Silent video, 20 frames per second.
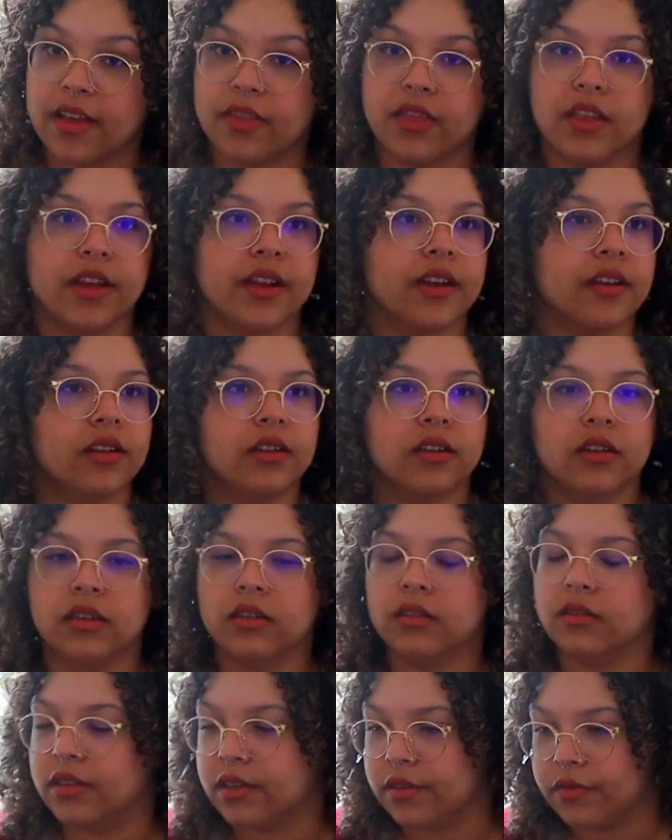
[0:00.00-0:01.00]
And then
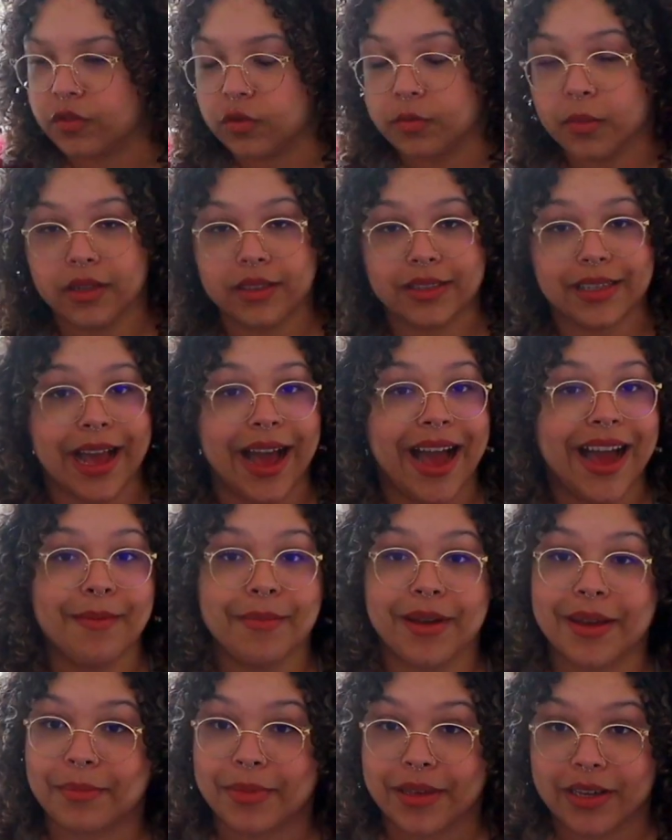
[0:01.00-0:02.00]
in a few months, I
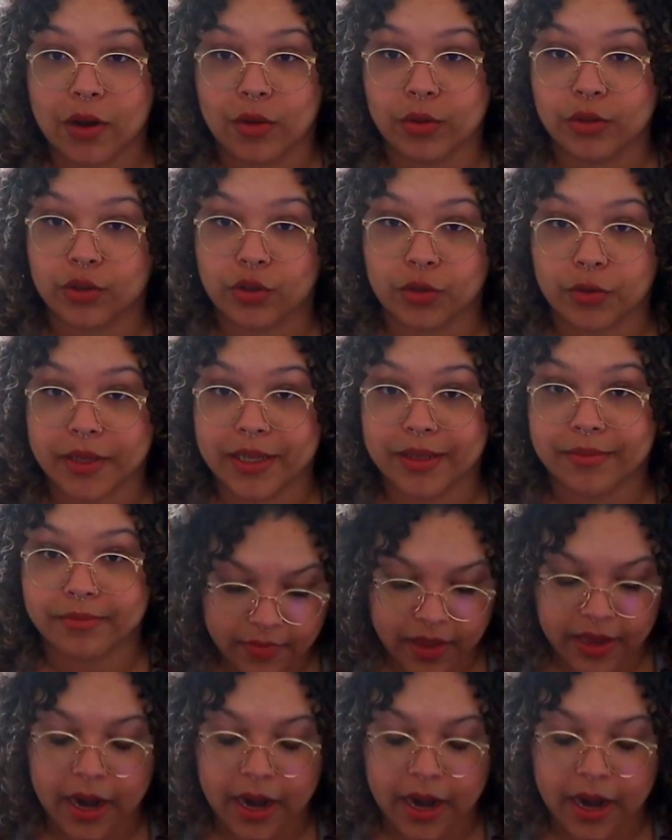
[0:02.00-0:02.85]
might be going through it.